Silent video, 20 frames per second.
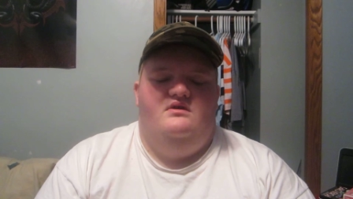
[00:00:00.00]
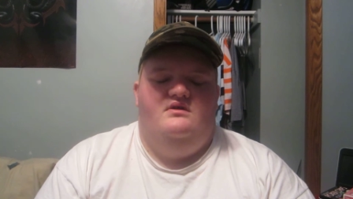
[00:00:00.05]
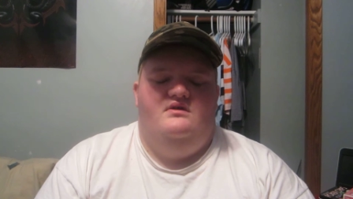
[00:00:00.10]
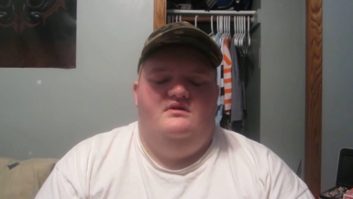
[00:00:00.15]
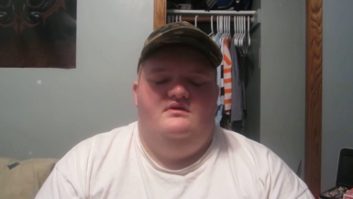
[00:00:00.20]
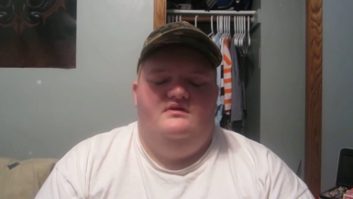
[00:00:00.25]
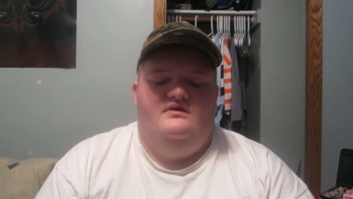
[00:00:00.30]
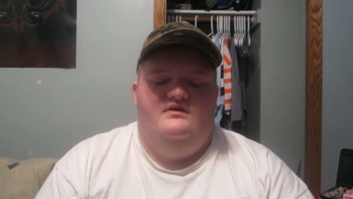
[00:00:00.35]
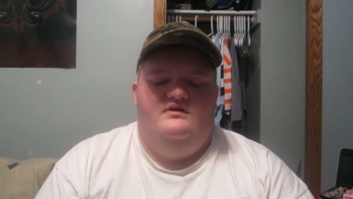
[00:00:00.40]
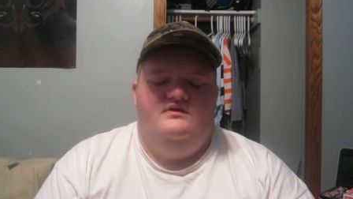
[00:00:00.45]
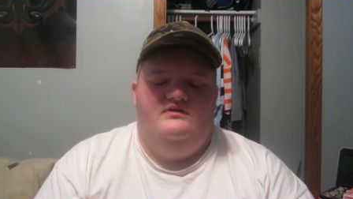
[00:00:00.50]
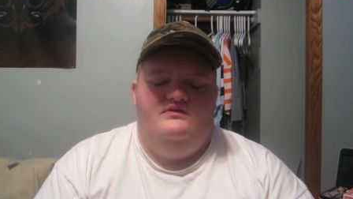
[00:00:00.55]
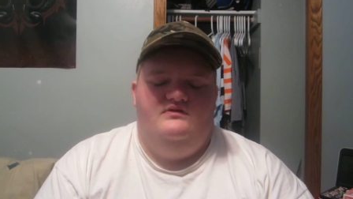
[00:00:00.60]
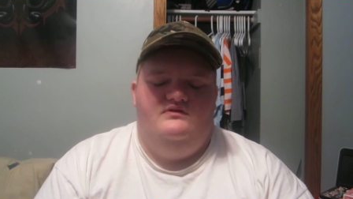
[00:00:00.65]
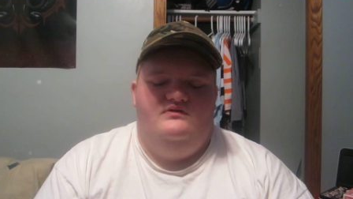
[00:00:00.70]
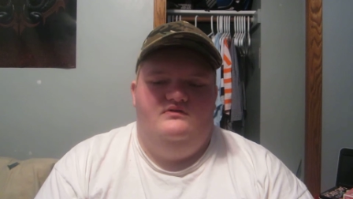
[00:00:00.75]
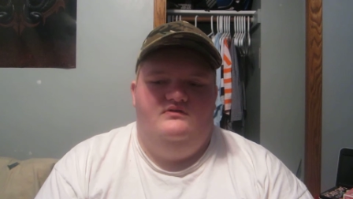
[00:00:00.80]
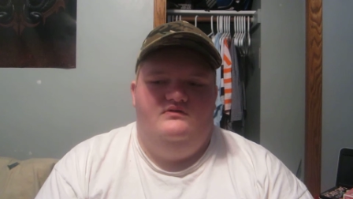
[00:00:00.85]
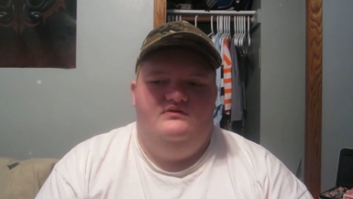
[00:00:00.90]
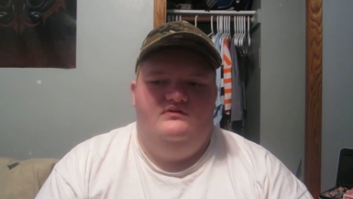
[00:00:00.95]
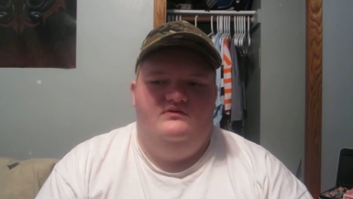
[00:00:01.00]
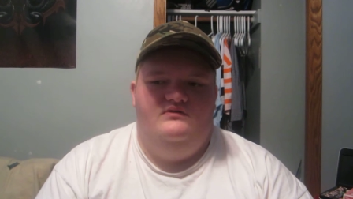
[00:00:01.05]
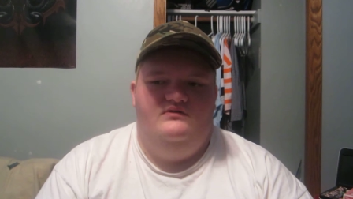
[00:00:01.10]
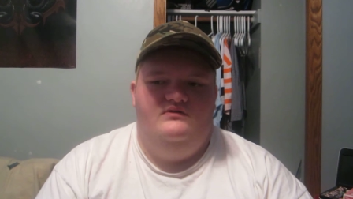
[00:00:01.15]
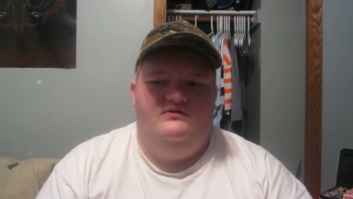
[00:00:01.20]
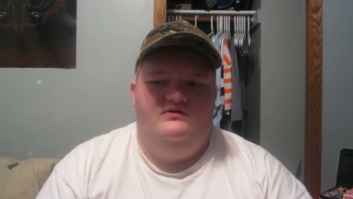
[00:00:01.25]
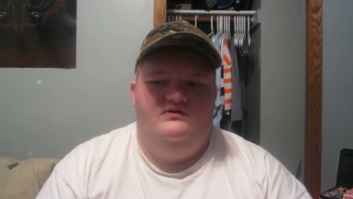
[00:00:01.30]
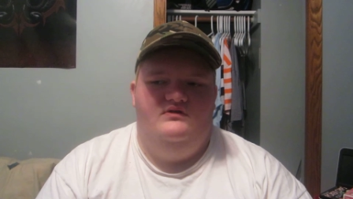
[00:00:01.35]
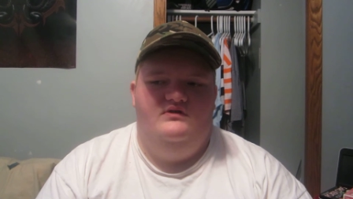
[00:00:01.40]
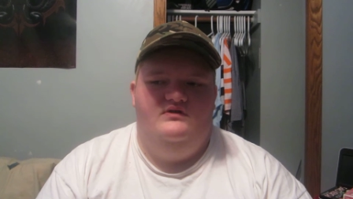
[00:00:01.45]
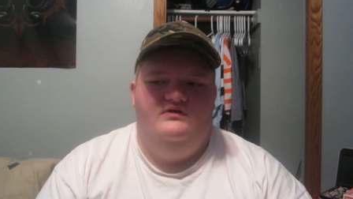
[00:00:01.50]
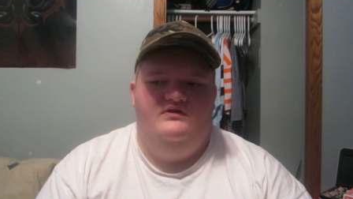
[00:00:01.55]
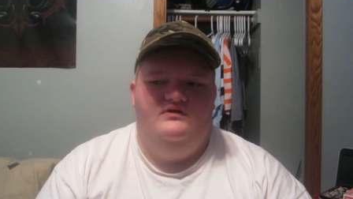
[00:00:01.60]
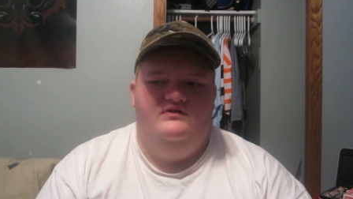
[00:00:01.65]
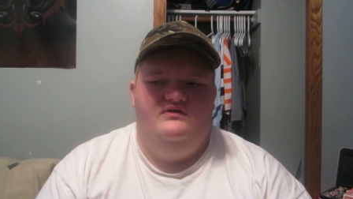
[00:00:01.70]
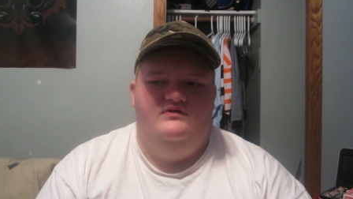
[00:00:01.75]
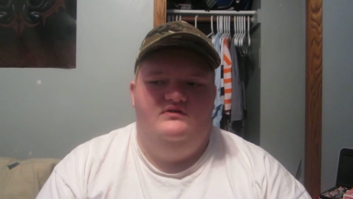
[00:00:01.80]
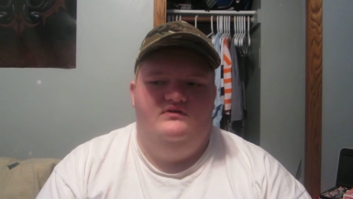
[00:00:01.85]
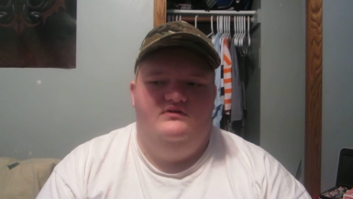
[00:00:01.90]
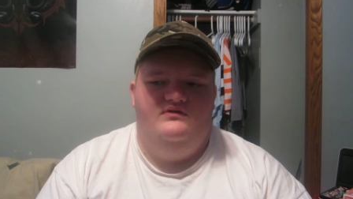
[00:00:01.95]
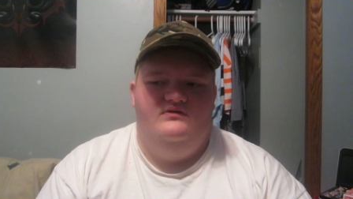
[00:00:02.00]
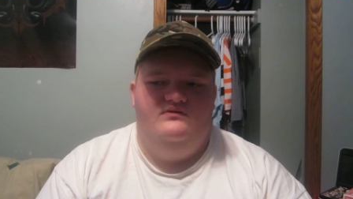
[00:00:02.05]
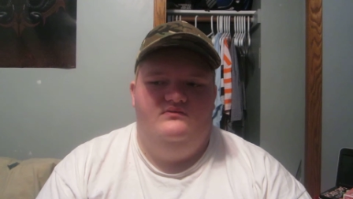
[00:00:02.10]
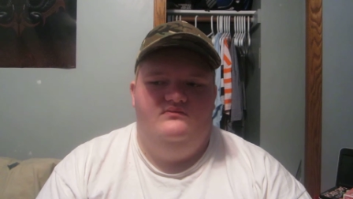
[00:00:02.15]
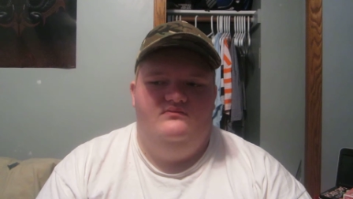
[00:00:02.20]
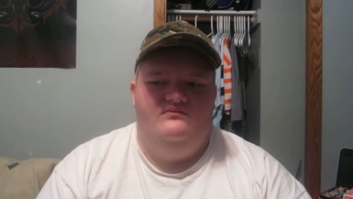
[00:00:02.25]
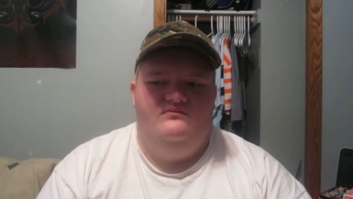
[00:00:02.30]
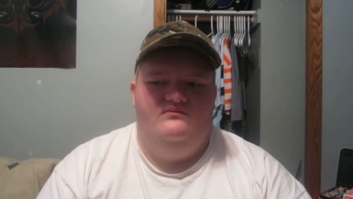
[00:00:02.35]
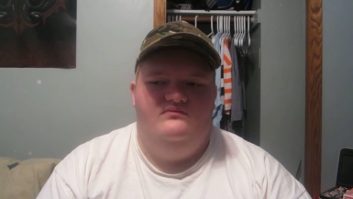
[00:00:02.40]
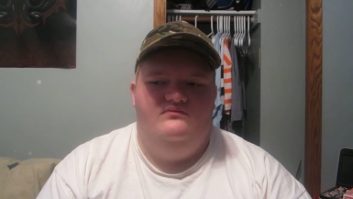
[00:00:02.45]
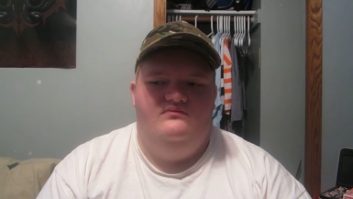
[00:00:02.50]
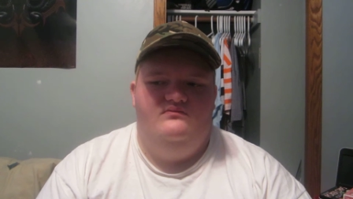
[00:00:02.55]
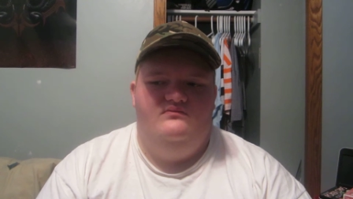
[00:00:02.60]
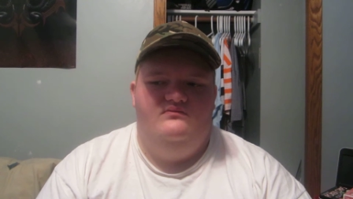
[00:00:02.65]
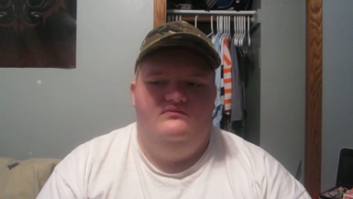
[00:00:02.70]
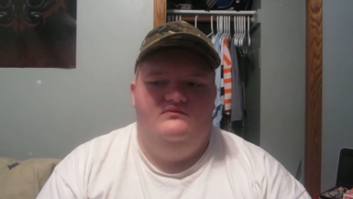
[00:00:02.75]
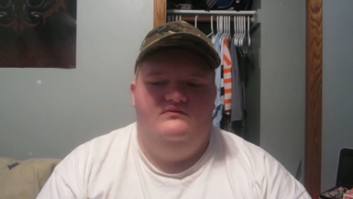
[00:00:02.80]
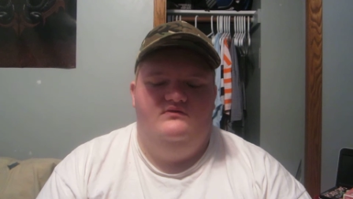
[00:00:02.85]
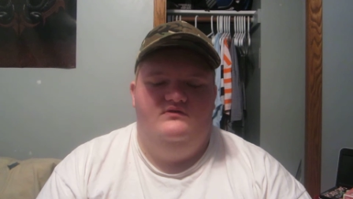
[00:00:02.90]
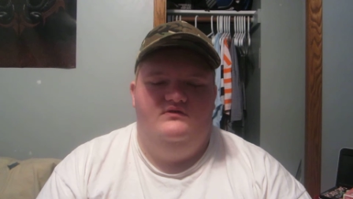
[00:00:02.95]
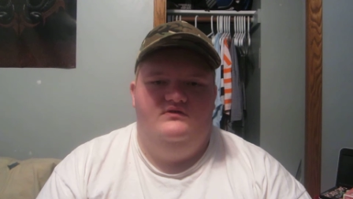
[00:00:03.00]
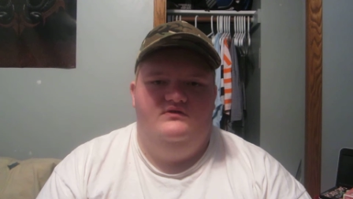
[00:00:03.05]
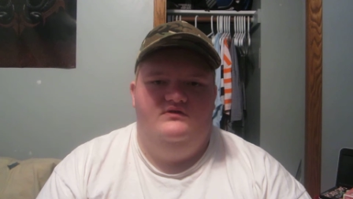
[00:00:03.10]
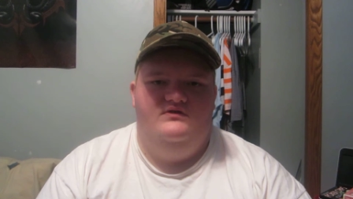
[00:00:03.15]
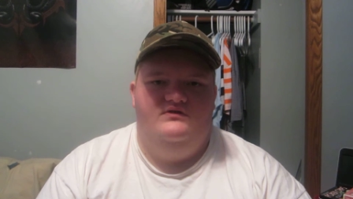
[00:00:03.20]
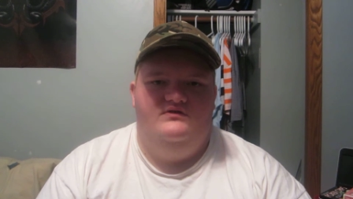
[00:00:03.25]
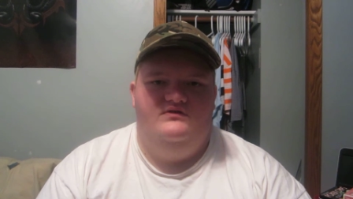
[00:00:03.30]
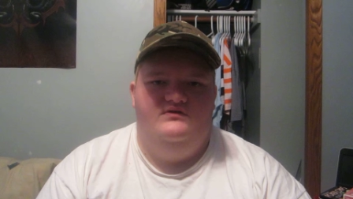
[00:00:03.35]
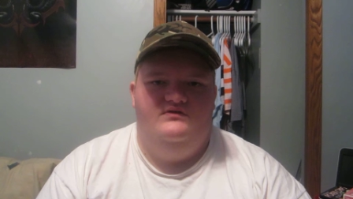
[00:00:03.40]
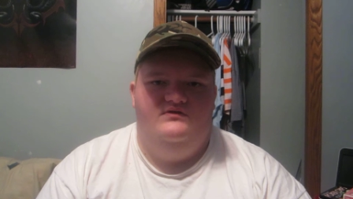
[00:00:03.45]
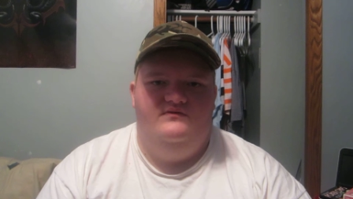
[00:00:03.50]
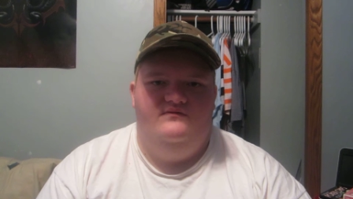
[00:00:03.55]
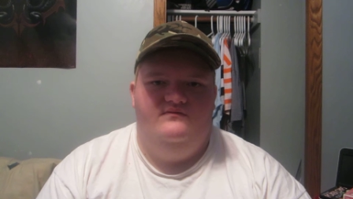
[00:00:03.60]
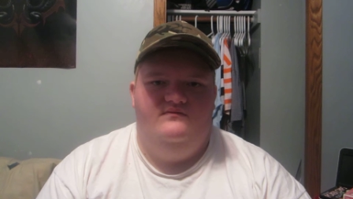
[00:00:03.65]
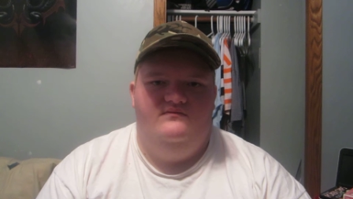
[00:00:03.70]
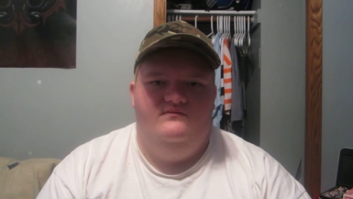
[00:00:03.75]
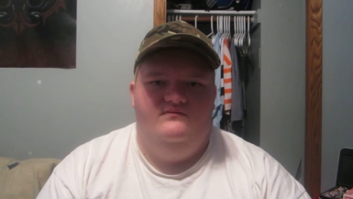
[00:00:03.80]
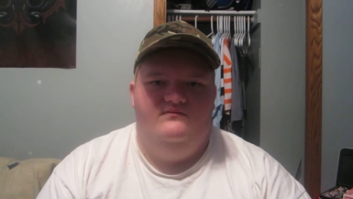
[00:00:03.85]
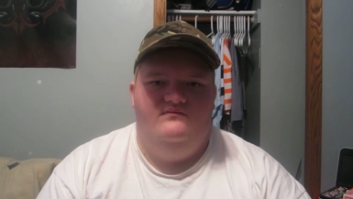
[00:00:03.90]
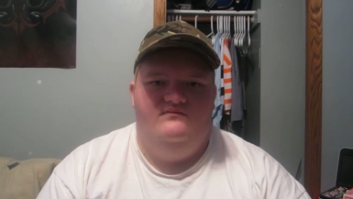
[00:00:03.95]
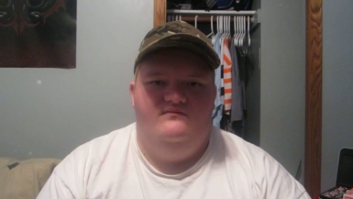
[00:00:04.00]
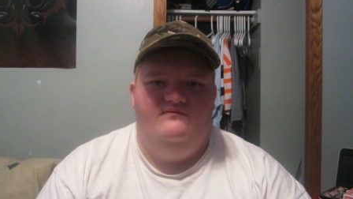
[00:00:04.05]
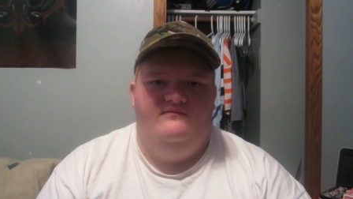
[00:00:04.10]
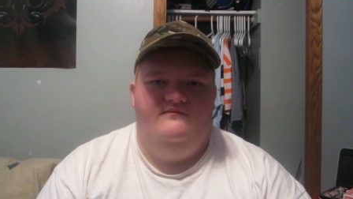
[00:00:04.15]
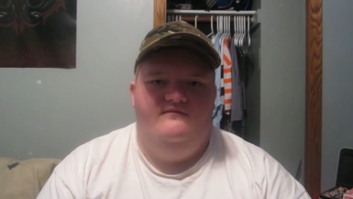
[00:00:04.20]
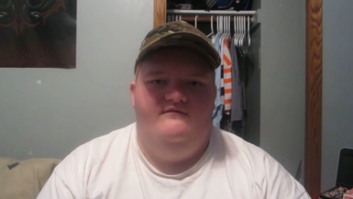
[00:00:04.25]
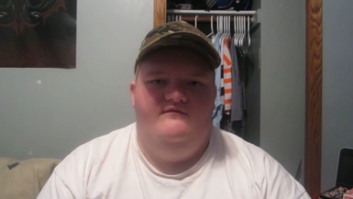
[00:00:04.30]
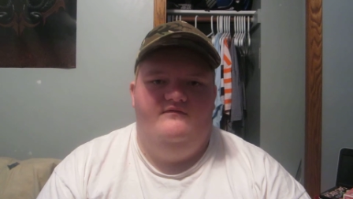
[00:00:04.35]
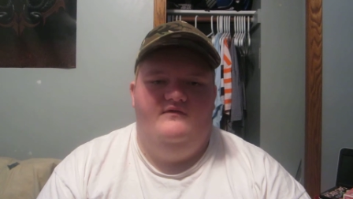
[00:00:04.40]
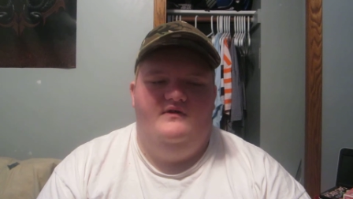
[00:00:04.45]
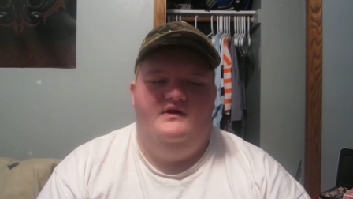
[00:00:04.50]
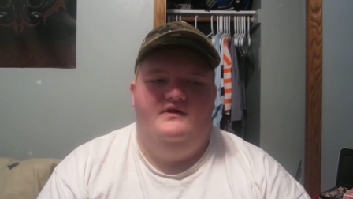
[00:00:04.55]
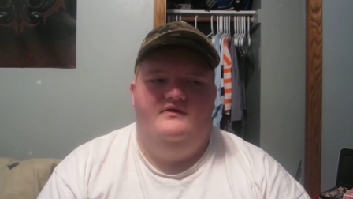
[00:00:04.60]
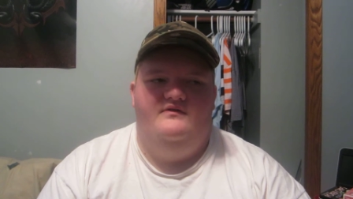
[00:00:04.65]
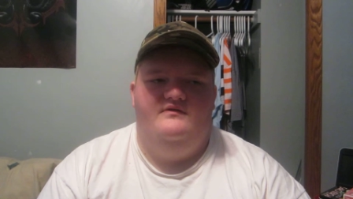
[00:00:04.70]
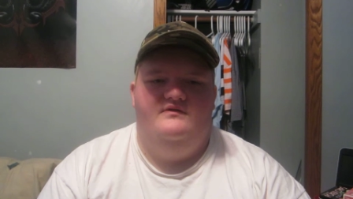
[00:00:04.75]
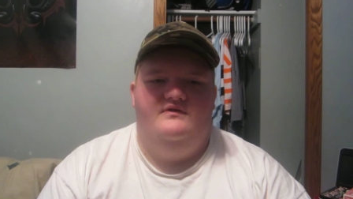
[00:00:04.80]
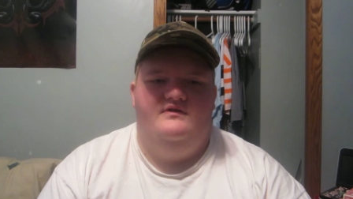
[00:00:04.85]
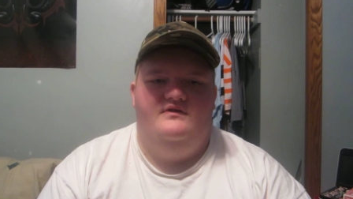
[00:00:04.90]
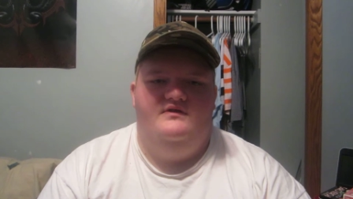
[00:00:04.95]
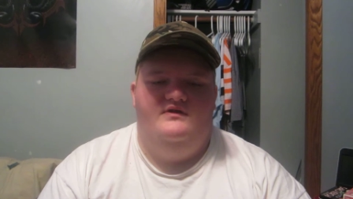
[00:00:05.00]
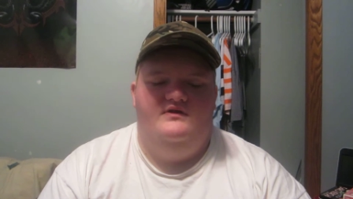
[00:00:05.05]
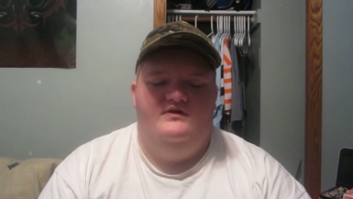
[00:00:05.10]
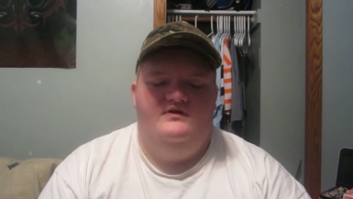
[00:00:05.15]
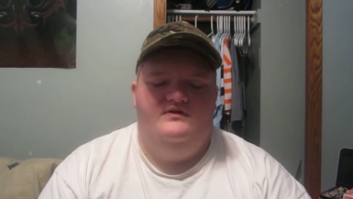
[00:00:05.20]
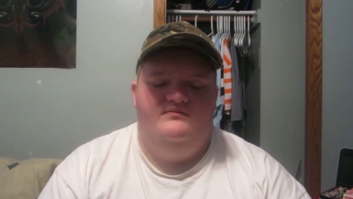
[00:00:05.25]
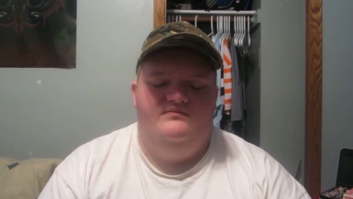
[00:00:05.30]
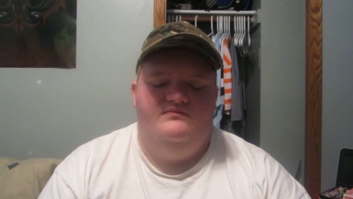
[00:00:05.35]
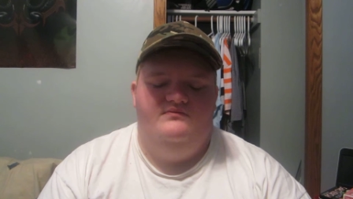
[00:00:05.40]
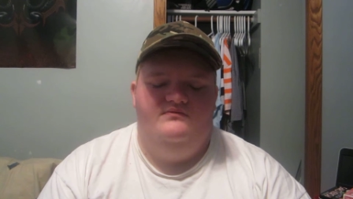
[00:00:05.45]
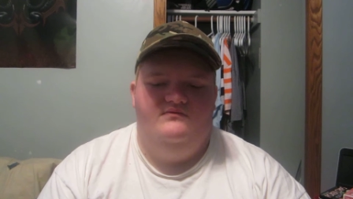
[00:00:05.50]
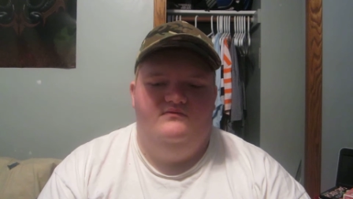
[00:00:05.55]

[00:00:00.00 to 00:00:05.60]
and then and then you and then you fire it up.